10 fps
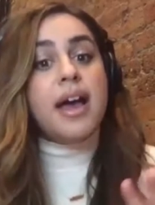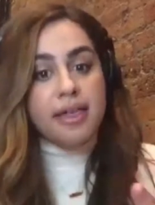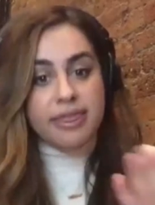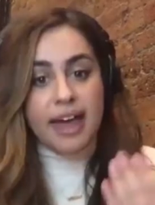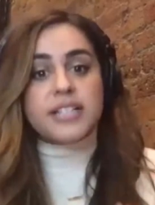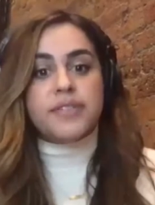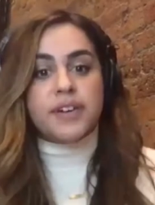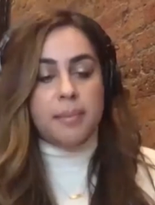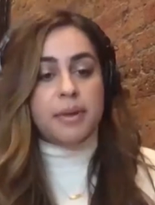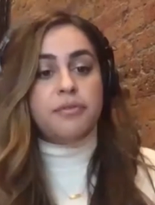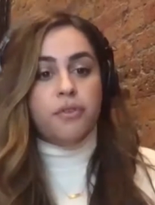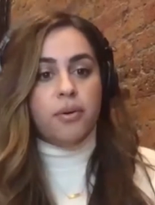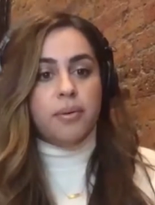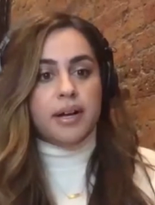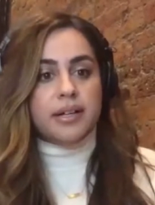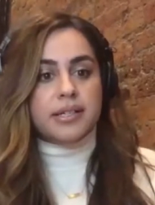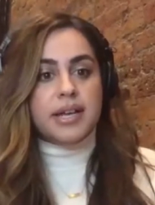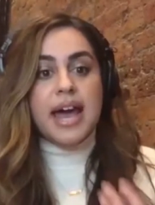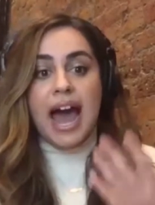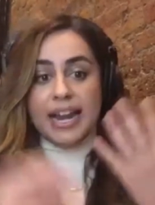Thanks for coming forward.
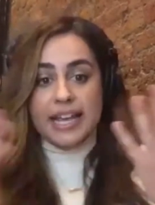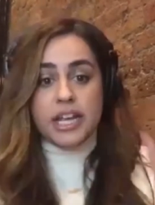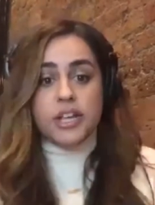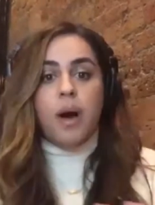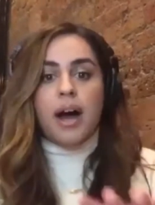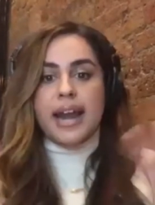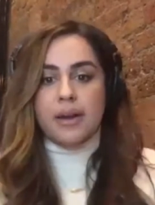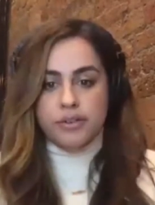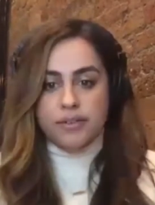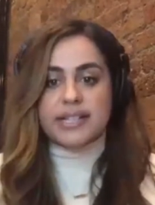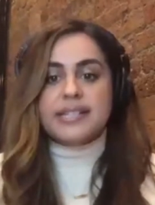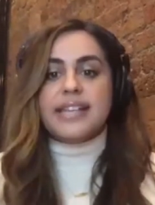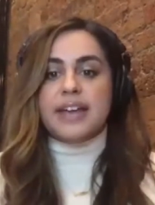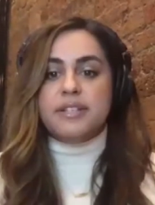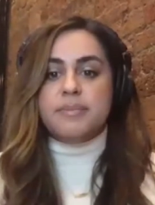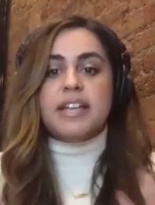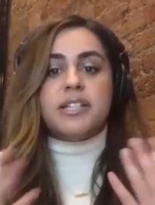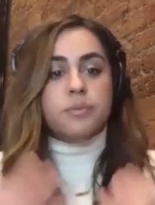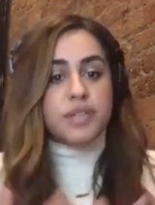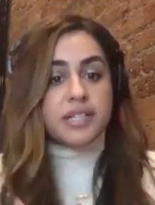And here you are now, you're in a safe space
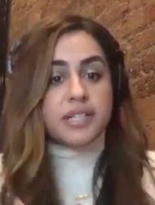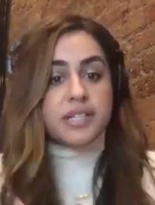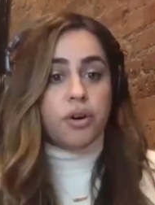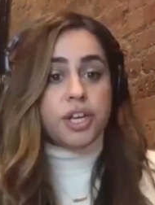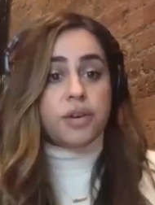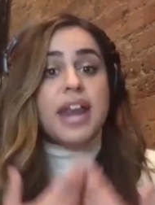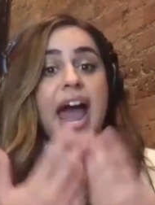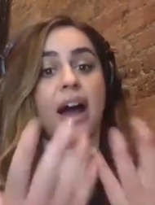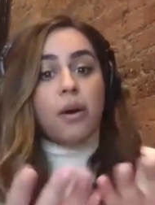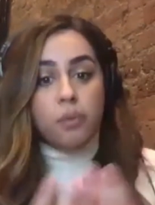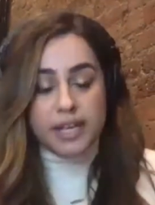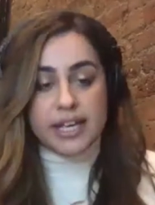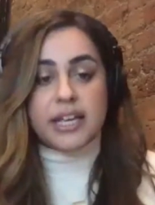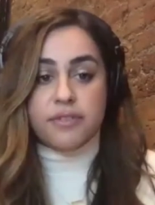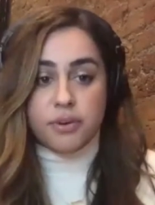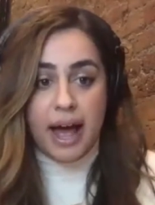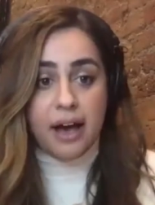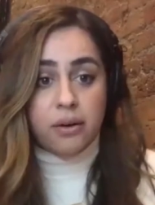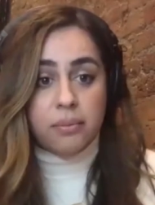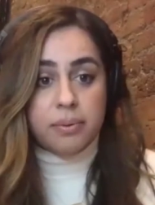and we support you. Now we can give you
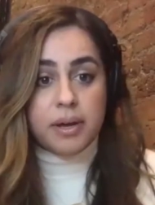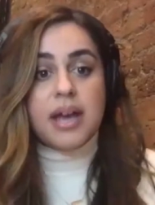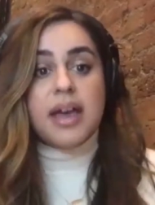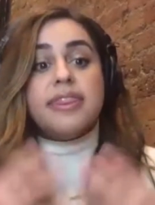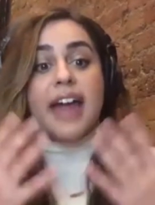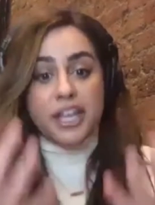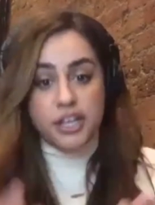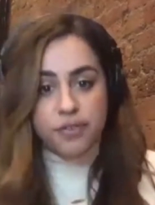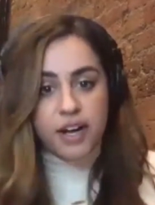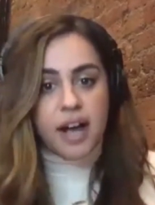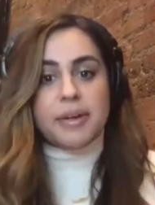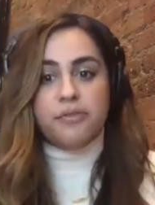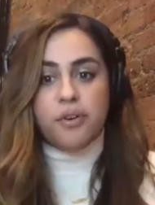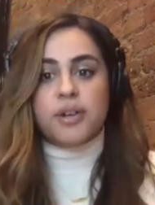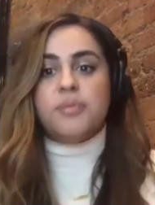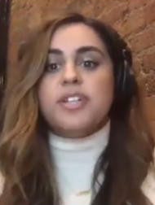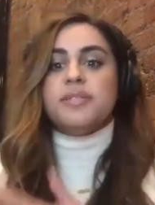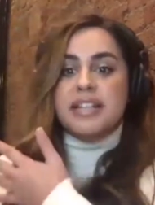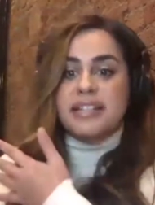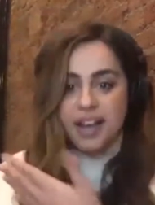help. Thank you for coming forward, which
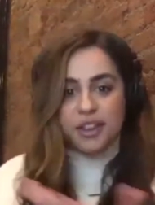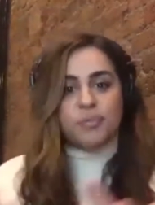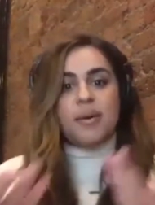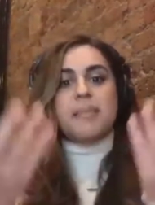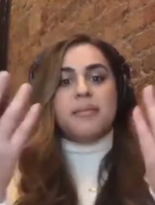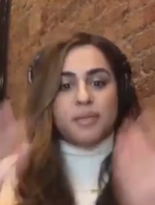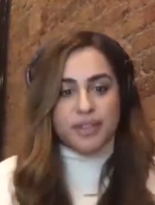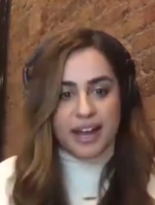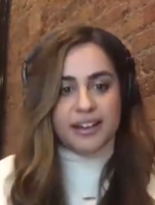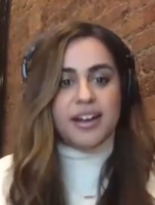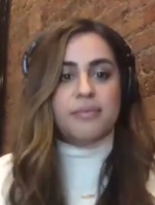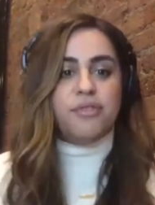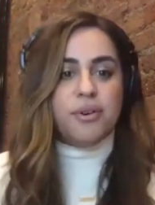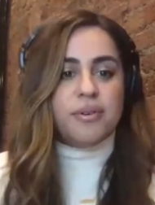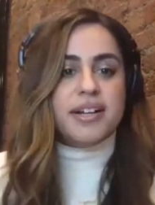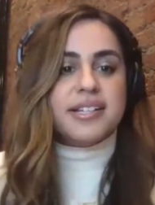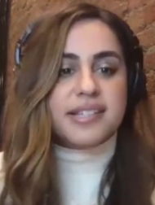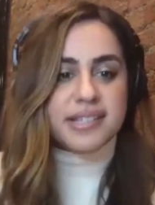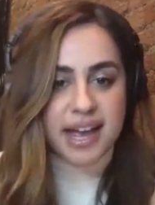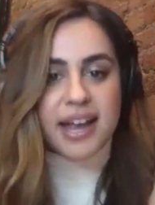means other women will then come forward and
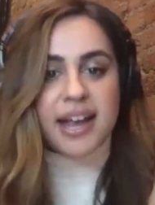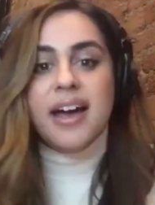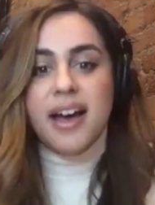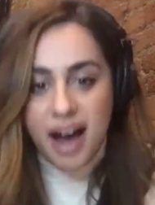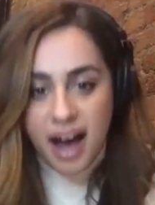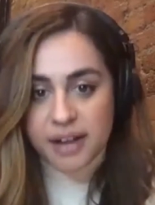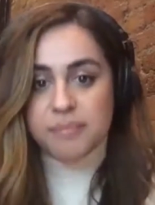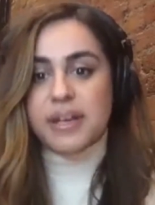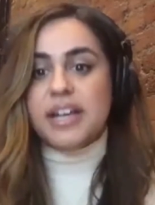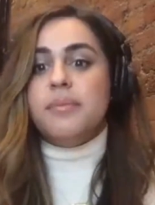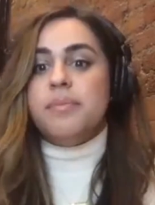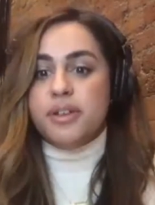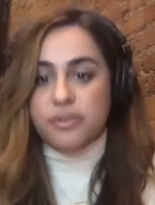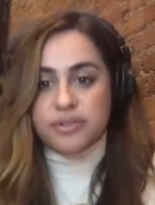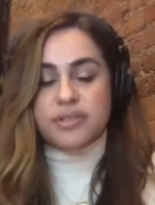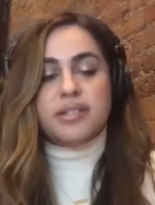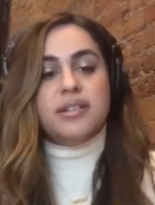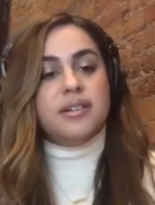say, I am being abused.